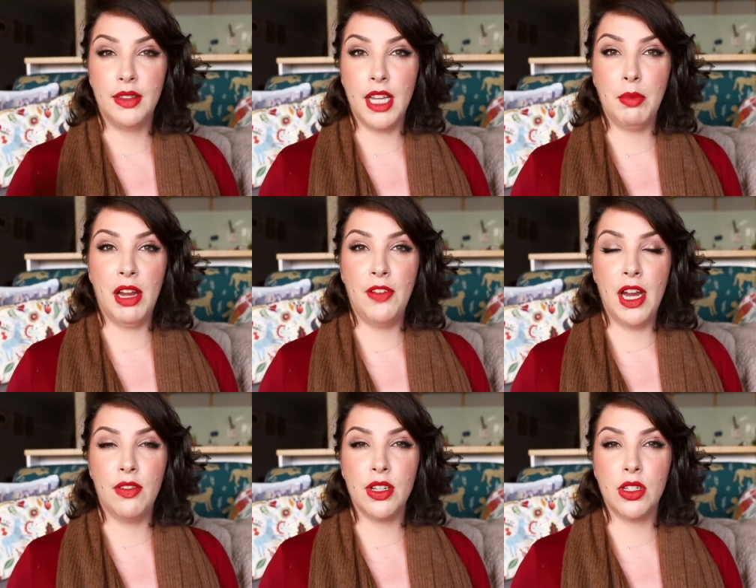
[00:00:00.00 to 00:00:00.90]
Then my
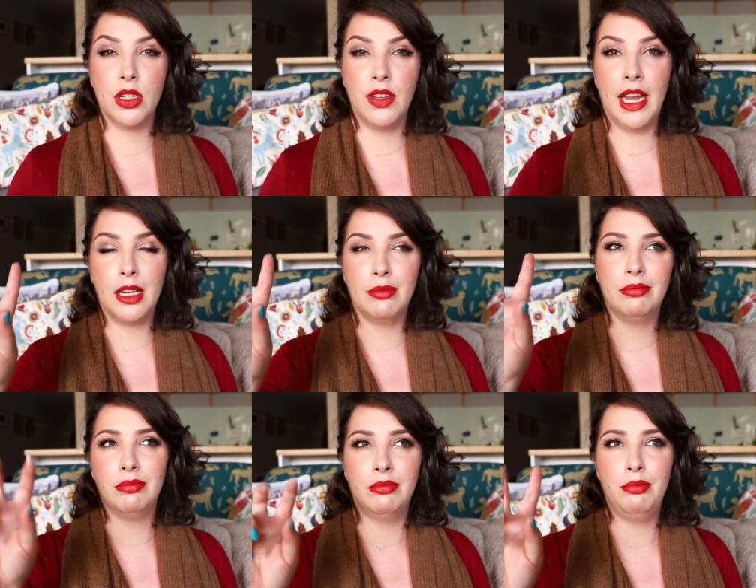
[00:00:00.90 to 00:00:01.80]
favorite sort of like
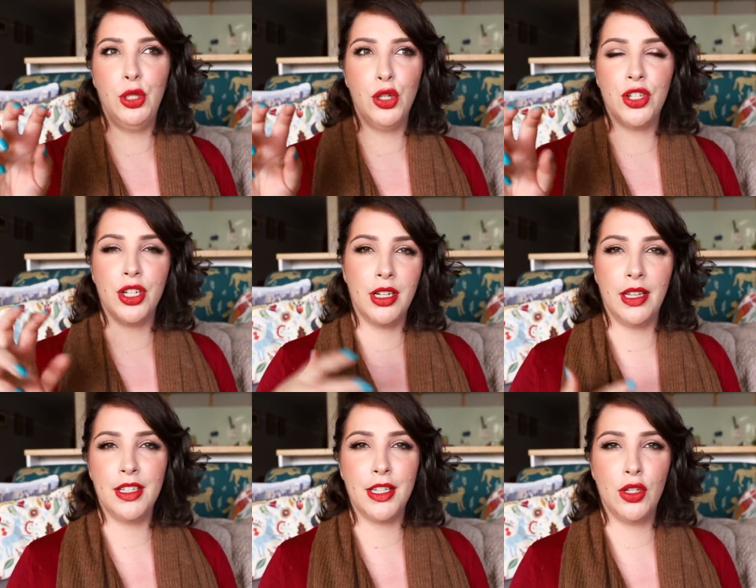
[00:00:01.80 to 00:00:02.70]
muted,
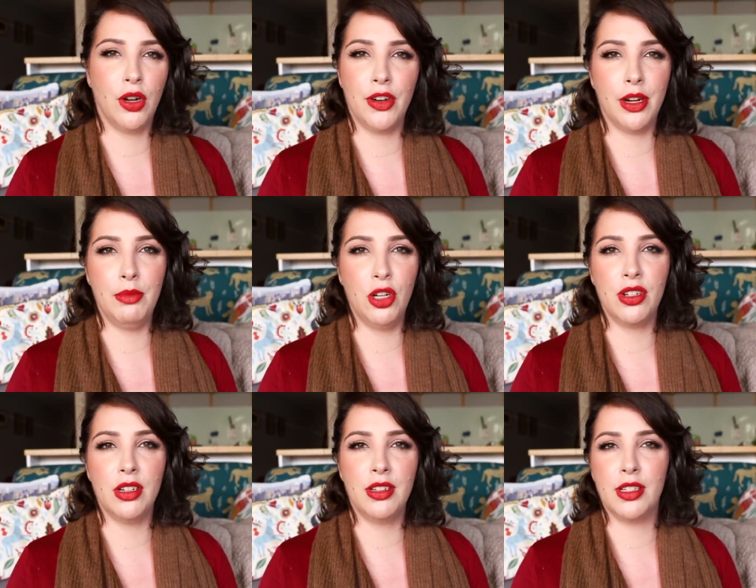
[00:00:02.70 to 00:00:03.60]
and this is not very
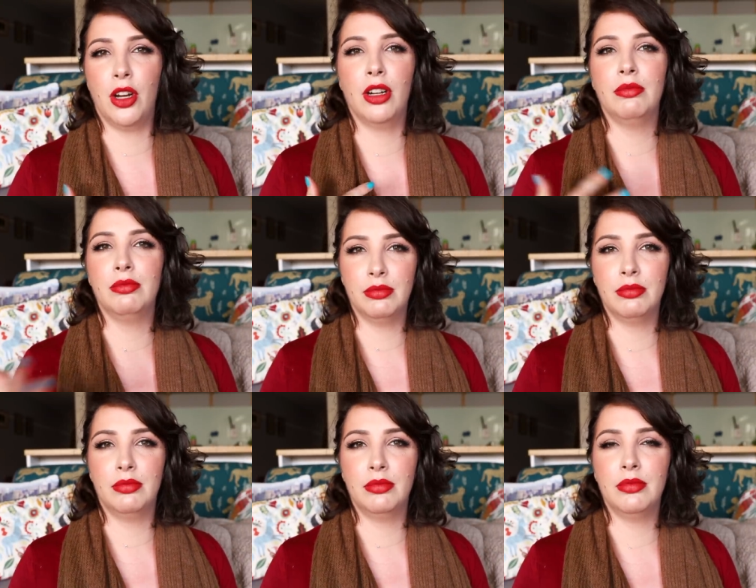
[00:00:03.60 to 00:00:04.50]
muted, so
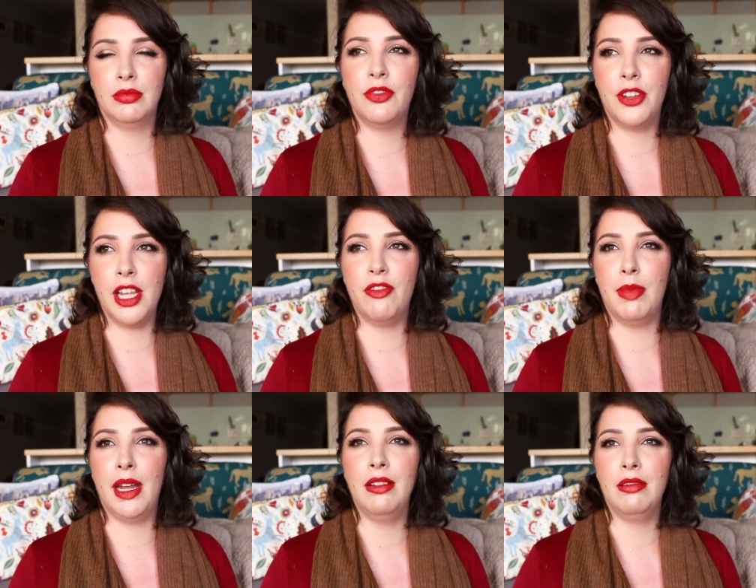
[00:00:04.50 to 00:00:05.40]
forgive
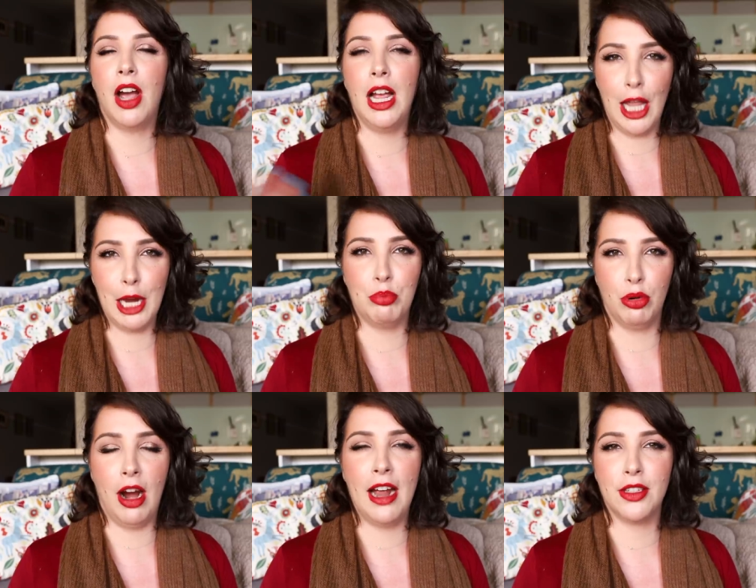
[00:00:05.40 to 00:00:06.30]
me. I like
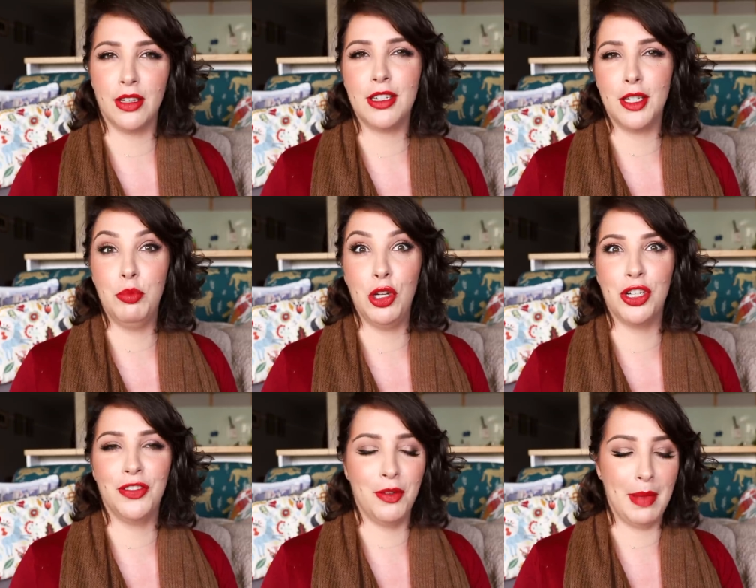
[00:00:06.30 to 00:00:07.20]
bright, so this is
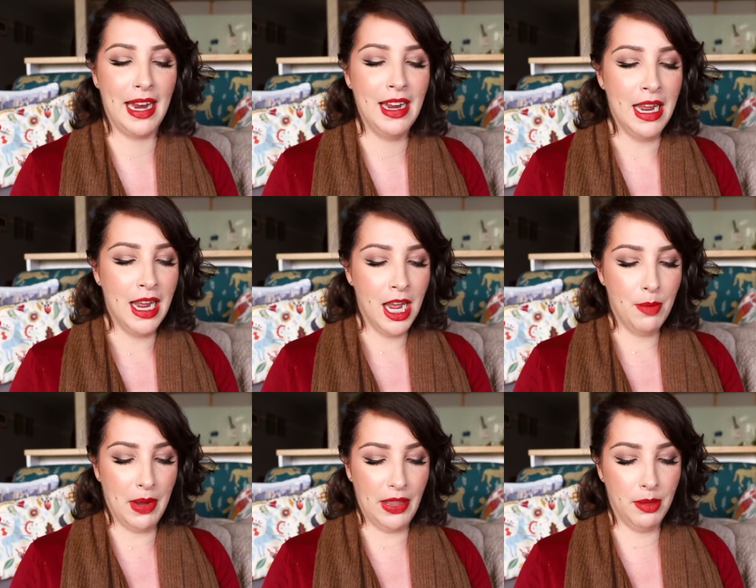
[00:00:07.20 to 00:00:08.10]
muted for me.
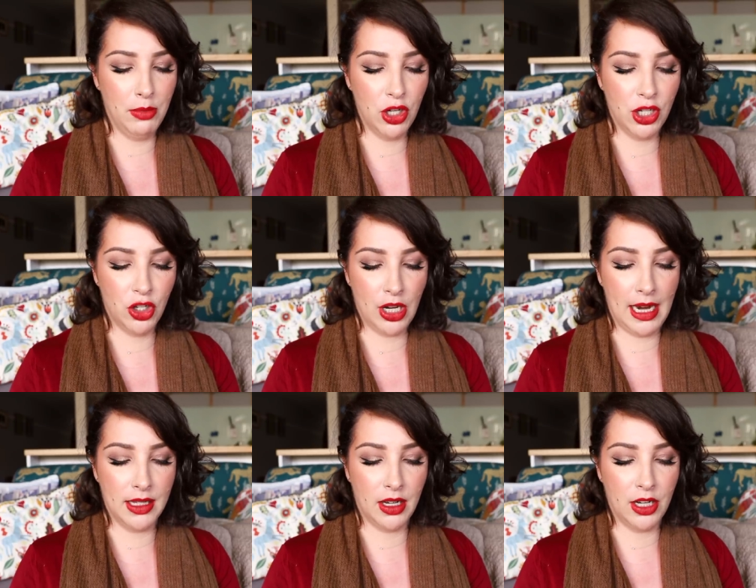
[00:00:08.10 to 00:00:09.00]
But the muted
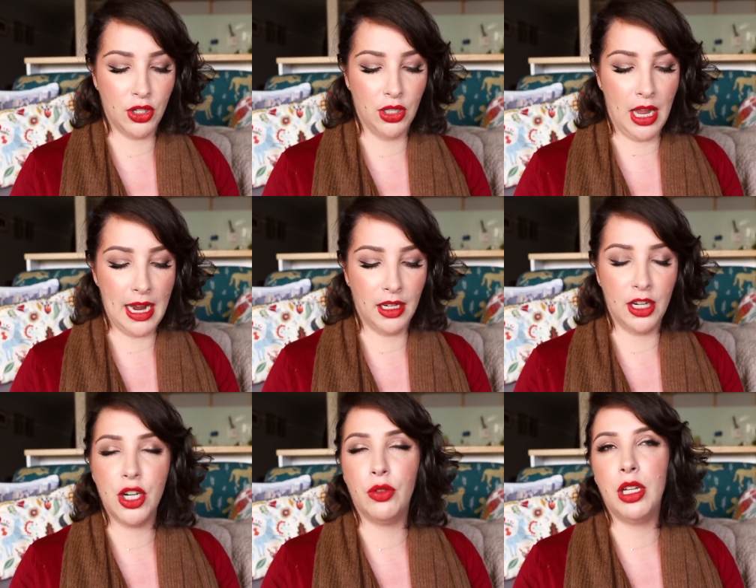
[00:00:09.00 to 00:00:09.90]
shades that I do like, and
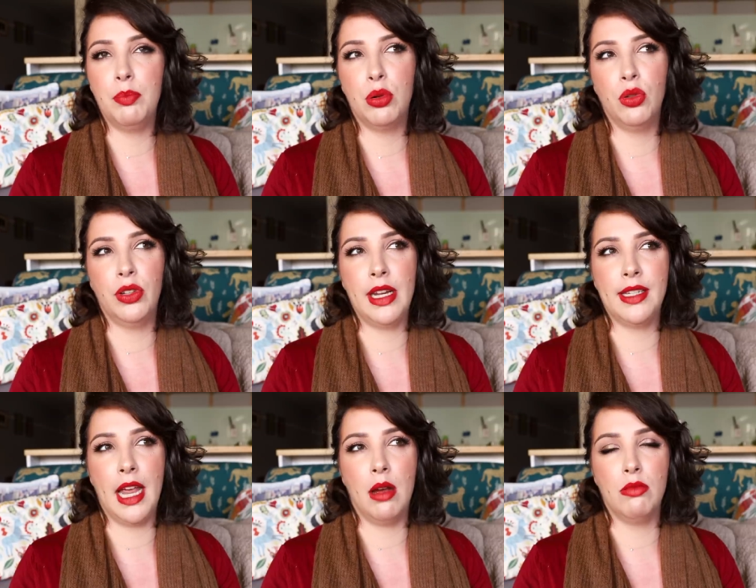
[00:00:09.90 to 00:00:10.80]
I generally pull
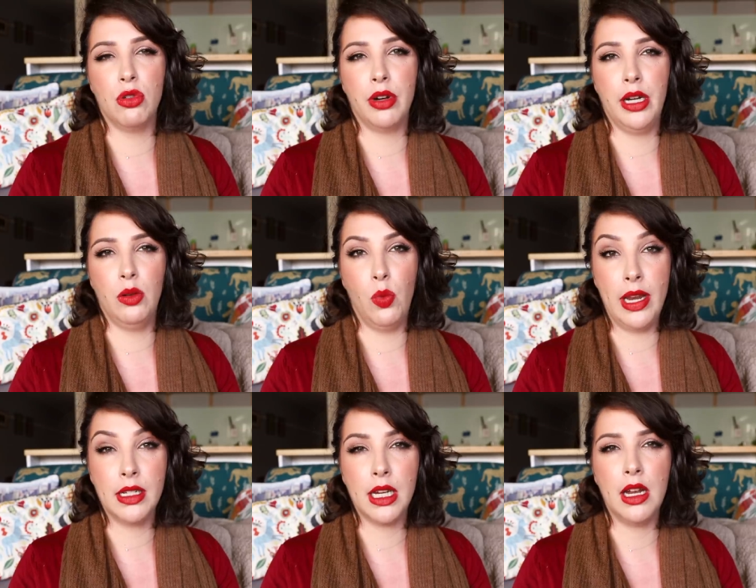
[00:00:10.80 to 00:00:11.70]
these out more in
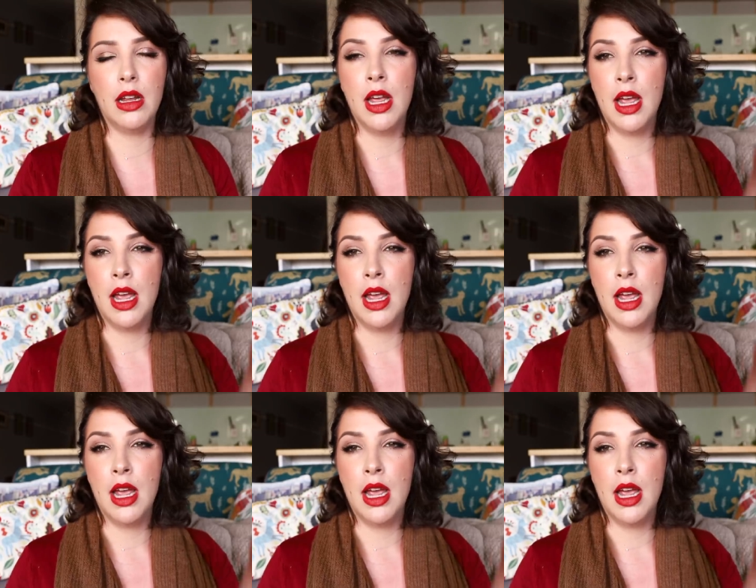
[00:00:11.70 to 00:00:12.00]
winter,